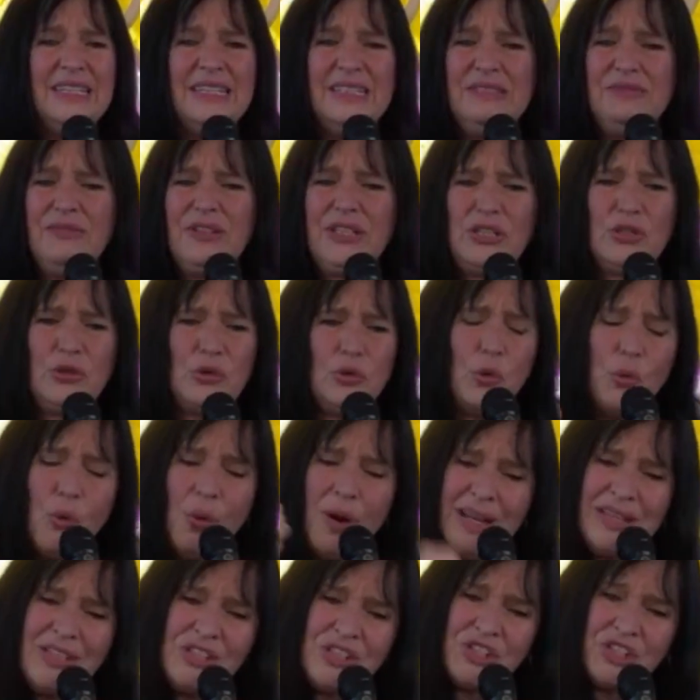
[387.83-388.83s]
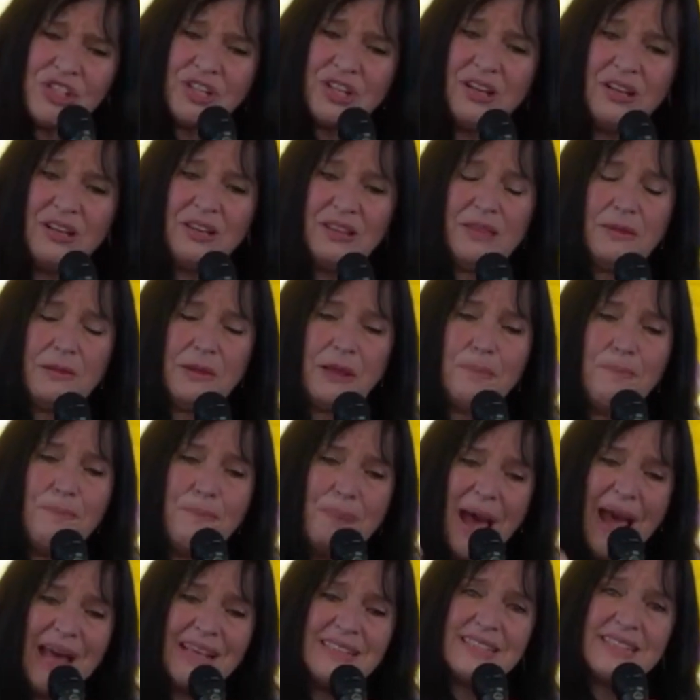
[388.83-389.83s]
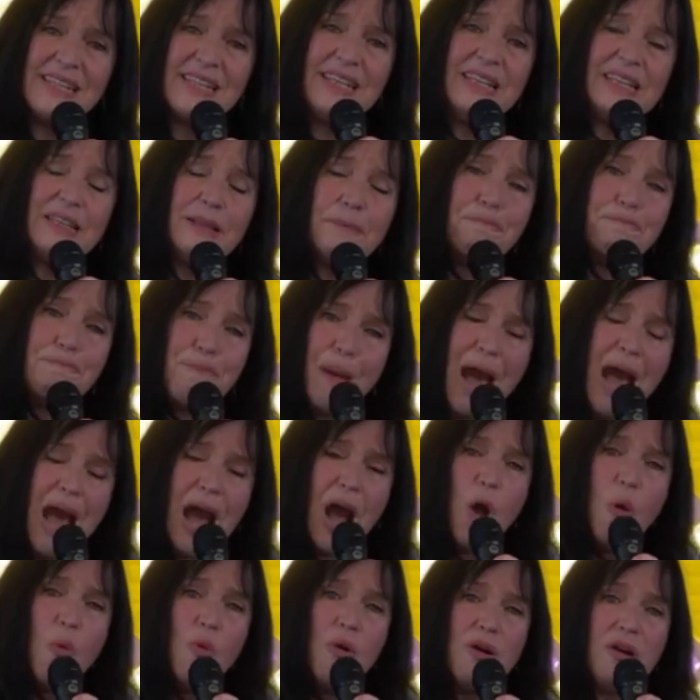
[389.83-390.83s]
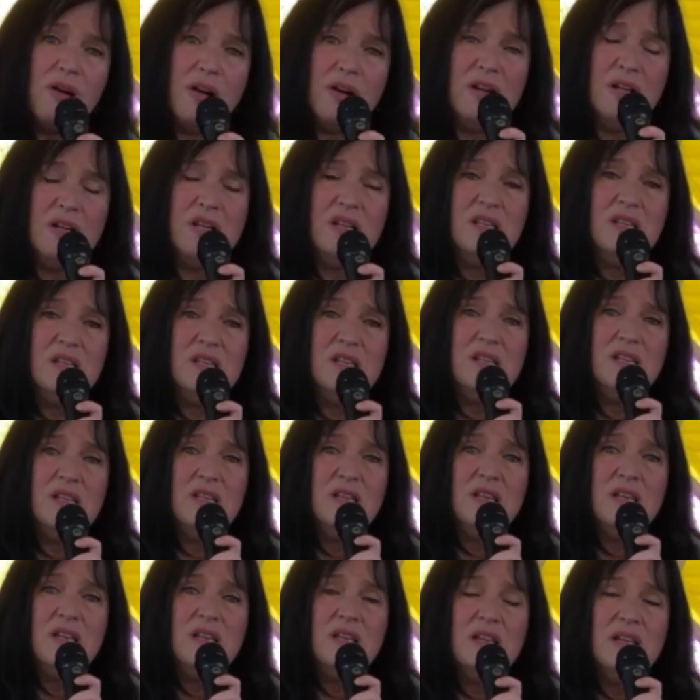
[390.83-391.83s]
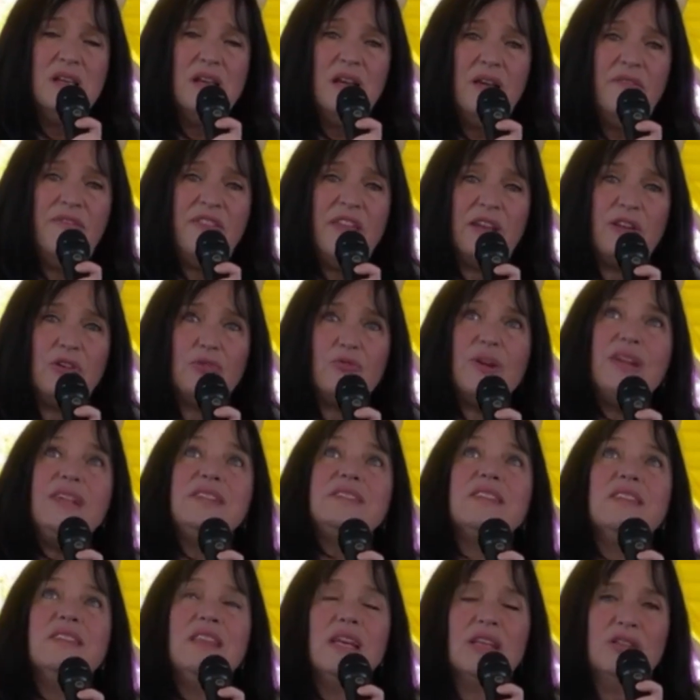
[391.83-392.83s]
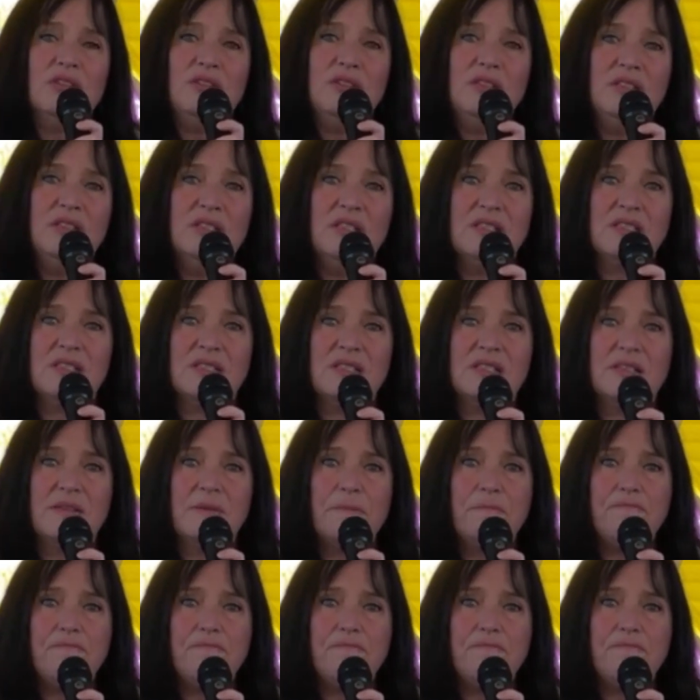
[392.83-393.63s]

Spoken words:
We quench the capacity and the power of that grace and that goodness.